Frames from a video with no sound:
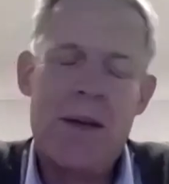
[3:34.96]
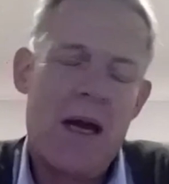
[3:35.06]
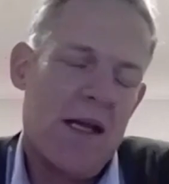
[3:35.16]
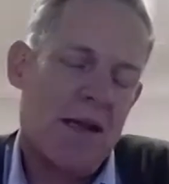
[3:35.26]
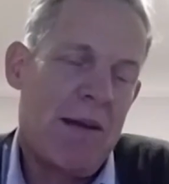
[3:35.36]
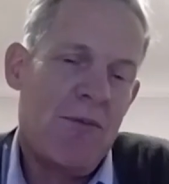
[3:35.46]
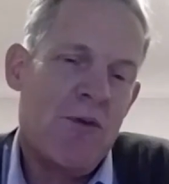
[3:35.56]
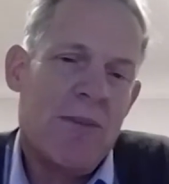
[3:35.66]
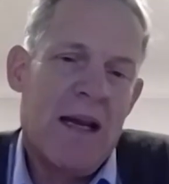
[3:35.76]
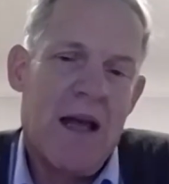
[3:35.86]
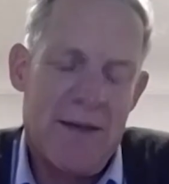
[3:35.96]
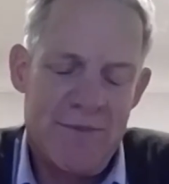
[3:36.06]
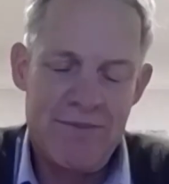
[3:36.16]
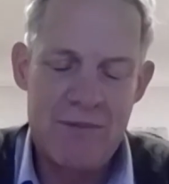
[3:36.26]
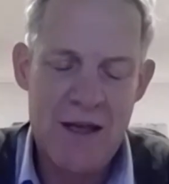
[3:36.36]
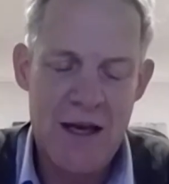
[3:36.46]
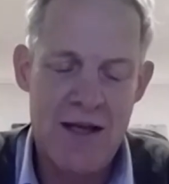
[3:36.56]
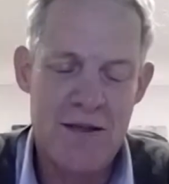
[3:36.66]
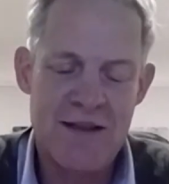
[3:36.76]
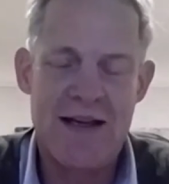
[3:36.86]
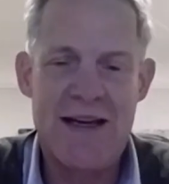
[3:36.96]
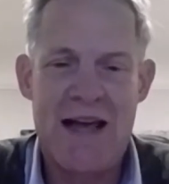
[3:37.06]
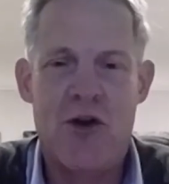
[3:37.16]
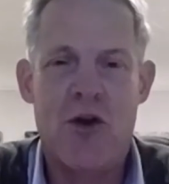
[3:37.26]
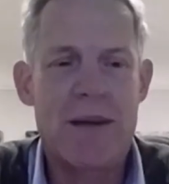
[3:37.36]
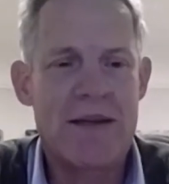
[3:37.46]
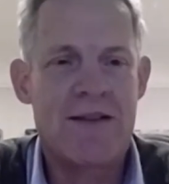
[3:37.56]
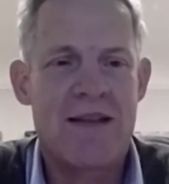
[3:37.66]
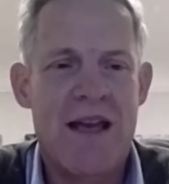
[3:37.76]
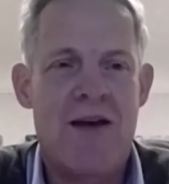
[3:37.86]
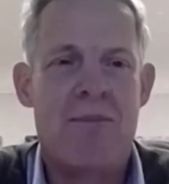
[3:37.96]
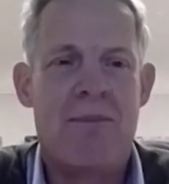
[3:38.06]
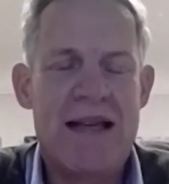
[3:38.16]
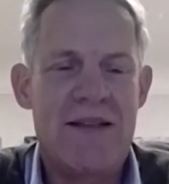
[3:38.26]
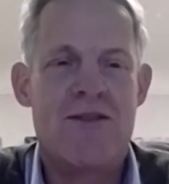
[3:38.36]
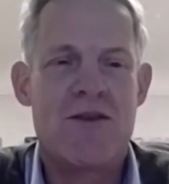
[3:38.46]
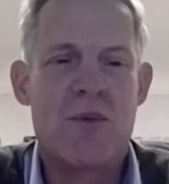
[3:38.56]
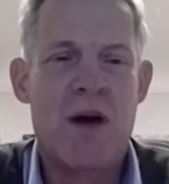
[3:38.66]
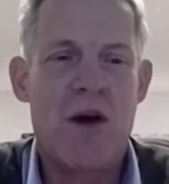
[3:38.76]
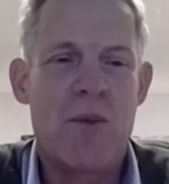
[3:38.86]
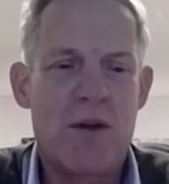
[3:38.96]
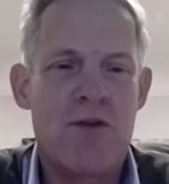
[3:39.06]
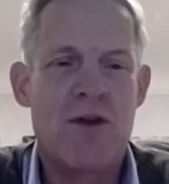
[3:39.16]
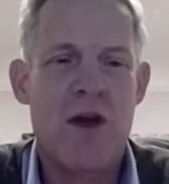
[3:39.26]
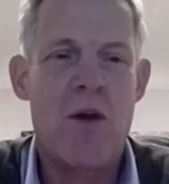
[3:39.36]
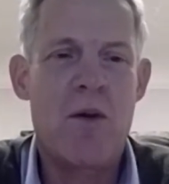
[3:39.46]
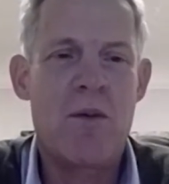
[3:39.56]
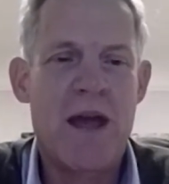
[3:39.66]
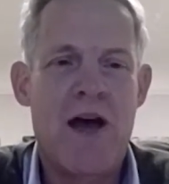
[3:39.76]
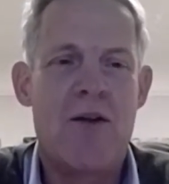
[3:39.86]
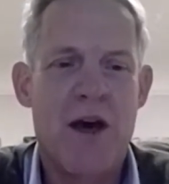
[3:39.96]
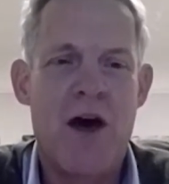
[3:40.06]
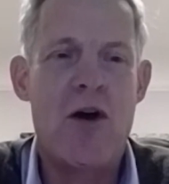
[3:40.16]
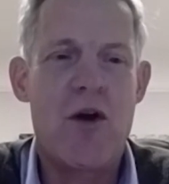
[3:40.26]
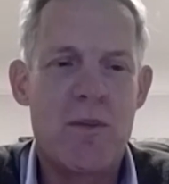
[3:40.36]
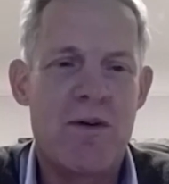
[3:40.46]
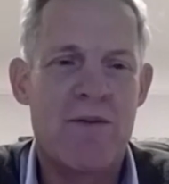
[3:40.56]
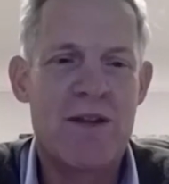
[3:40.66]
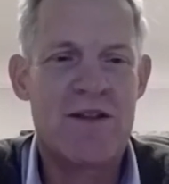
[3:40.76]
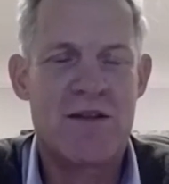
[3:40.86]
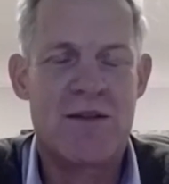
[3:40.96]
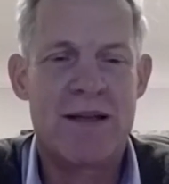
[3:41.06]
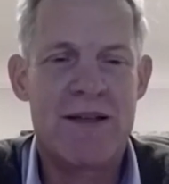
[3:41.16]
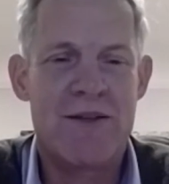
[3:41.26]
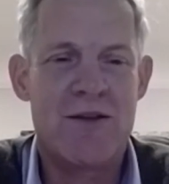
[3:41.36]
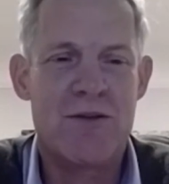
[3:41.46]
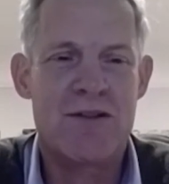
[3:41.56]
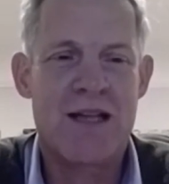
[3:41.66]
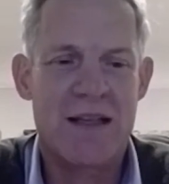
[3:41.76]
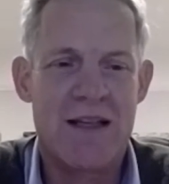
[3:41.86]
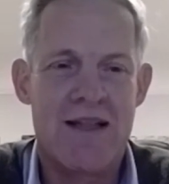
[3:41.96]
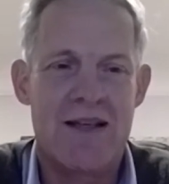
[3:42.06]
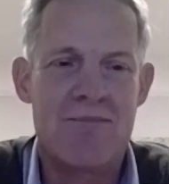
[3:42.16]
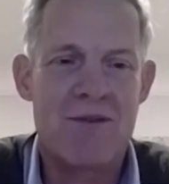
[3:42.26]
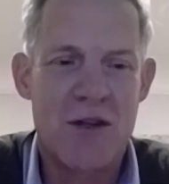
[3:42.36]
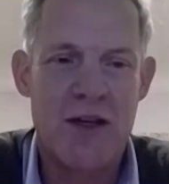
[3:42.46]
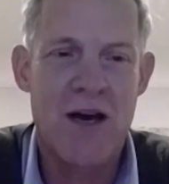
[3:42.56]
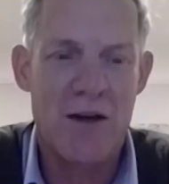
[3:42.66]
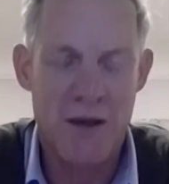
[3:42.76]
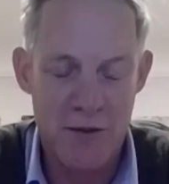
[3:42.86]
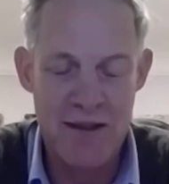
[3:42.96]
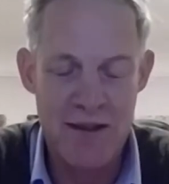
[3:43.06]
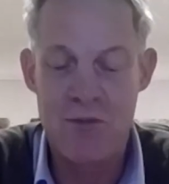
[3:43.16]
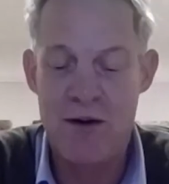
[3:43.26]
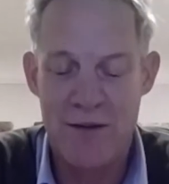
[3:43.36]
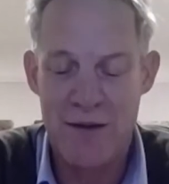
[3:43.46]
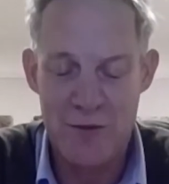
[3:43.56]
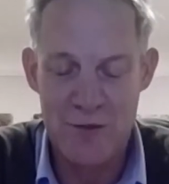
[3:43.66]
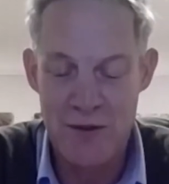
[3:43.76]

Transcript: I spent all of my life studying economics, and there are places in the world where they are the home of the discipline you study, and Chicago is one of those.